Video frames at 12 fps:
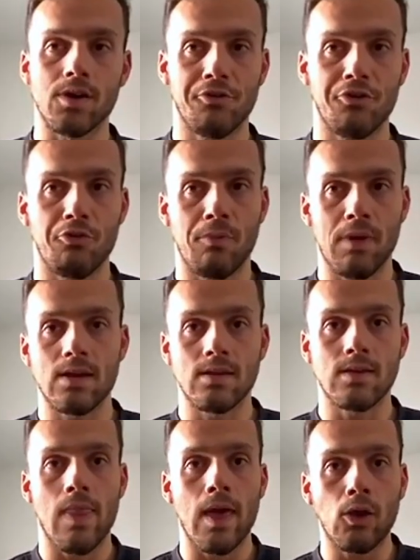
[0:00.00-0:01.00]
100 meters
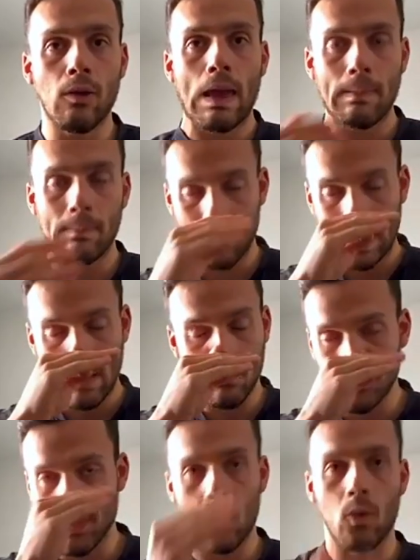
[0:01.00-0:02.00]
and then being able
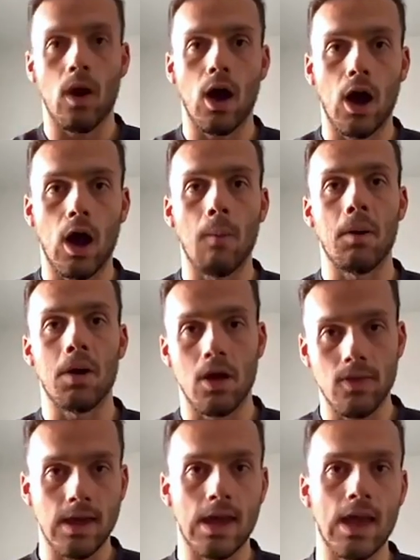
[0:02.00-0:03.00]
to go up
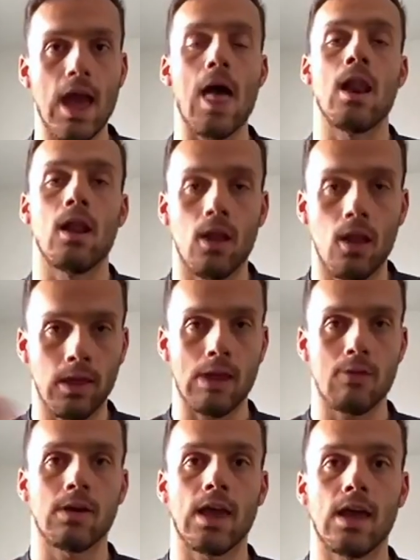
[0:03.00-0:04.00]
another gear and another
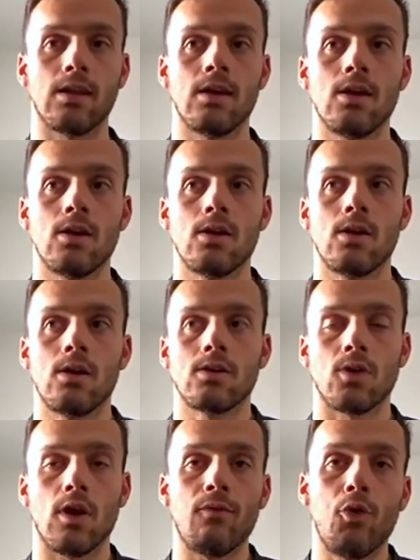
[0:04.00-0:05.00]
gear again.
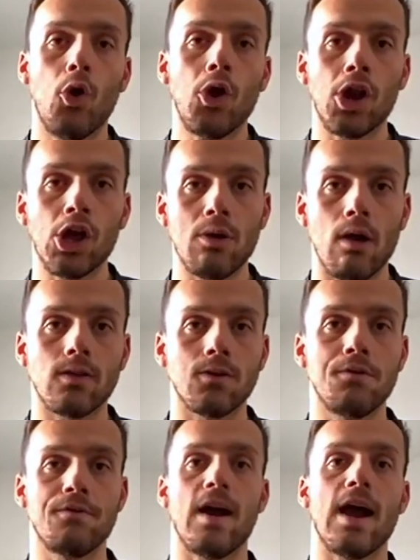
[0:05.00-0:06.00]
So if you're going to go out too
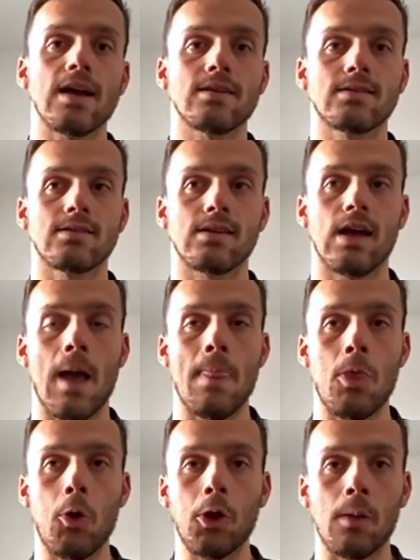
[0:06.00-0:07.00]
fast and
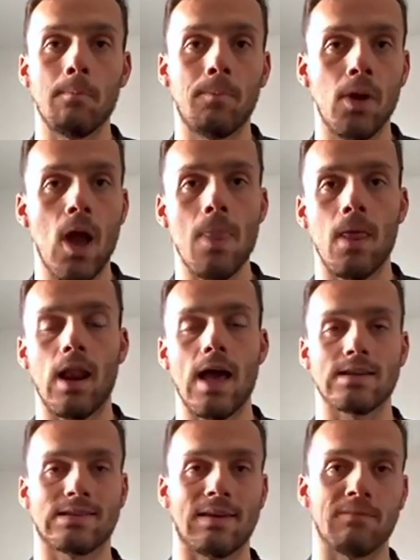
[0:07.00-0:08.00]
you're going to burn the
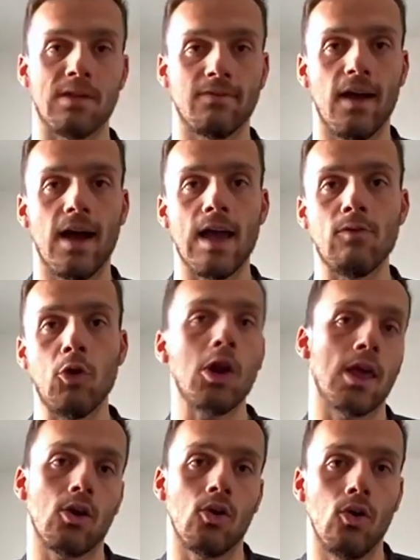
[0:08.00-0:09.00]
last 75, you're going
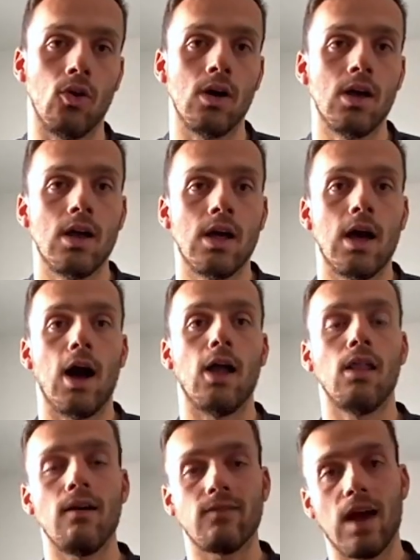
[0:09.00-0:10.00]
to get caught a
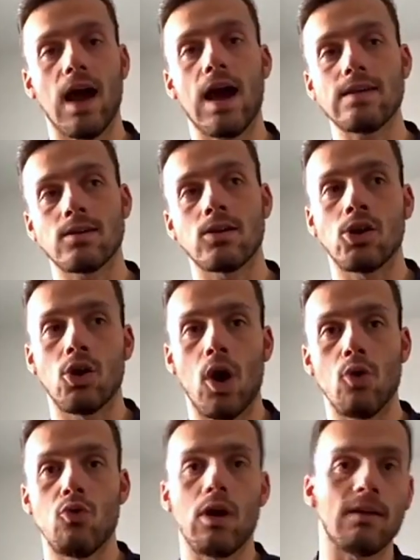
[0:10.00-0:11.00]
lot of guys can go
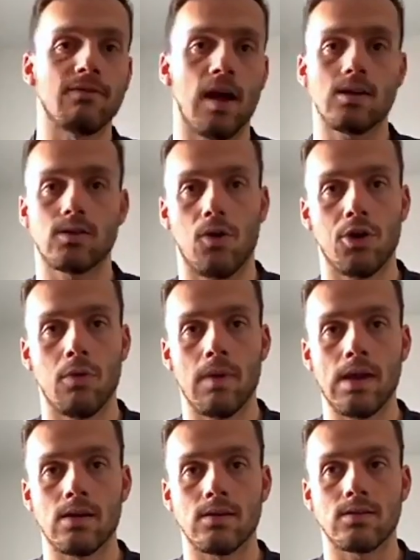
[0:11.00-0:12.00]
out really fast 200
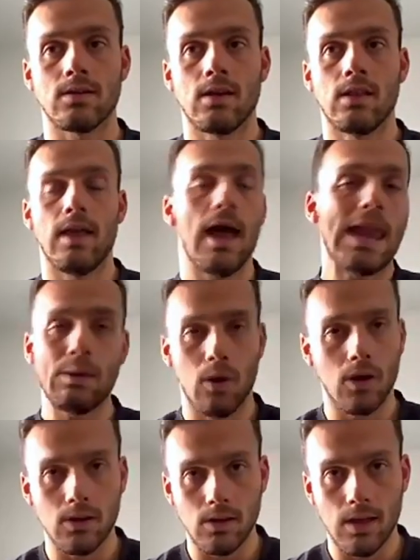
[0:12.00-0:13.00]
meters. Like anyone
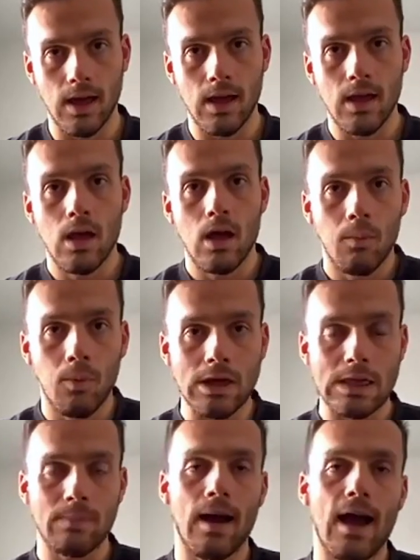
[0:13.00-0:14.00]
can do that, but it's
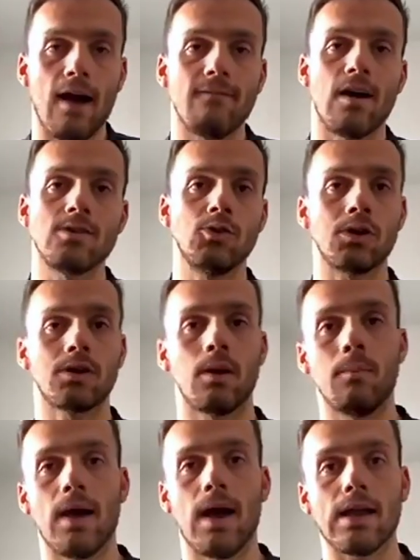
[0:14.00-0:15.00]
about how fast you can come
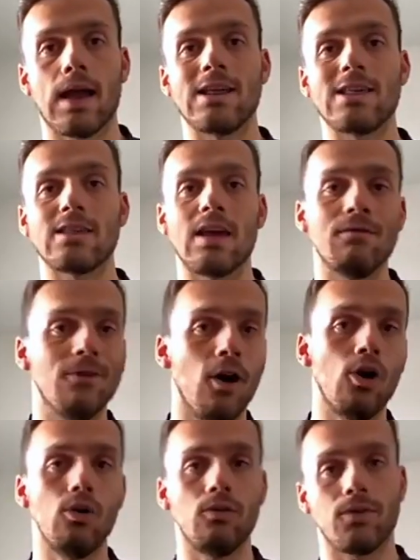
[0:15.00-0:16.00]
back, and it's
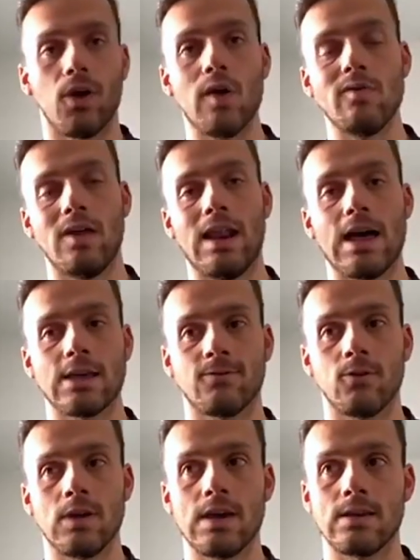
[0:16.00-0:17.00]
evolved over the last
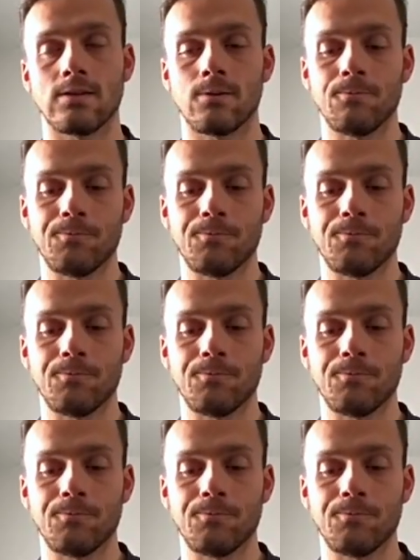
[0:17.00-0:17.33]
few years.